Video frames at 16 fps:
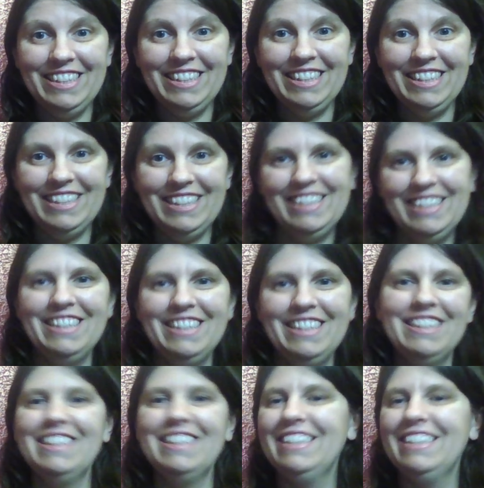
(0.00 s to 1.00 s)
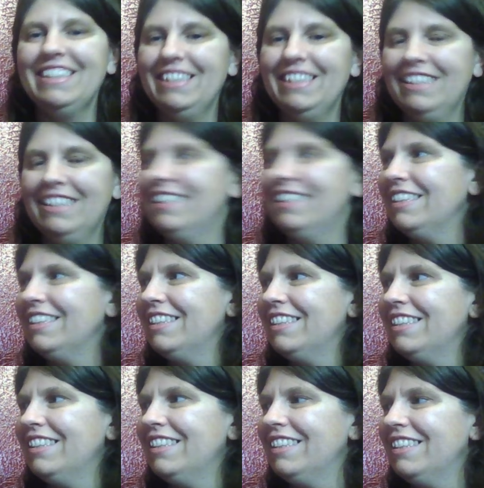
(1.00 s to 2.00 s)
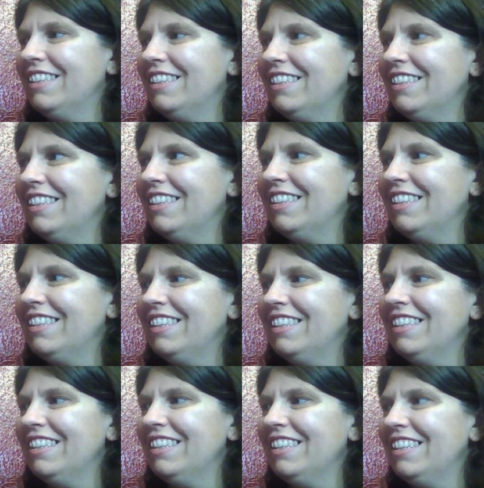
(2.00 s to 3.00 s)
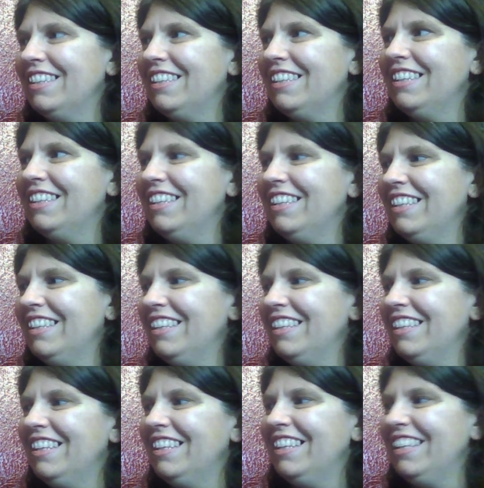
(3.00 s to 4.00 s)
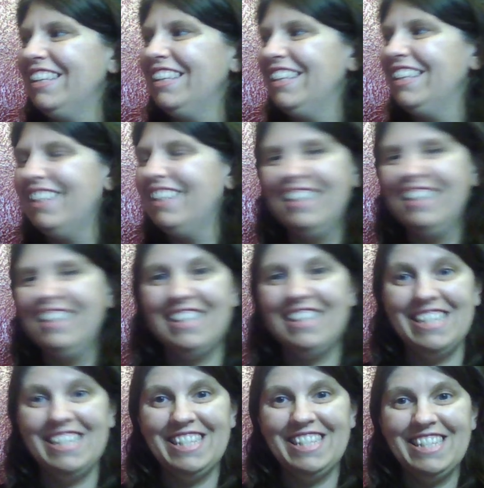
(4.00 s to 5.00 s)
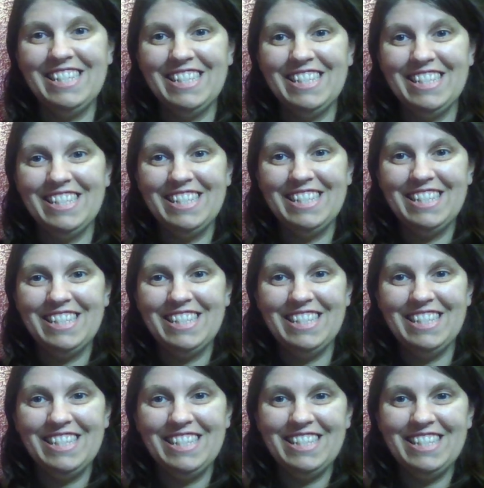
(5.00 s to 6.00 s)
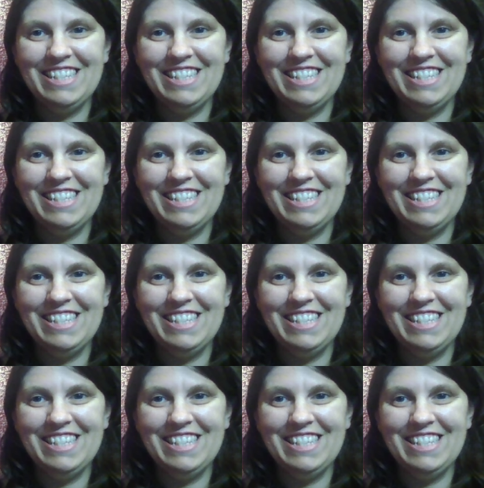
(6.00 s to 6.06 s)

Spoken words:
(silent)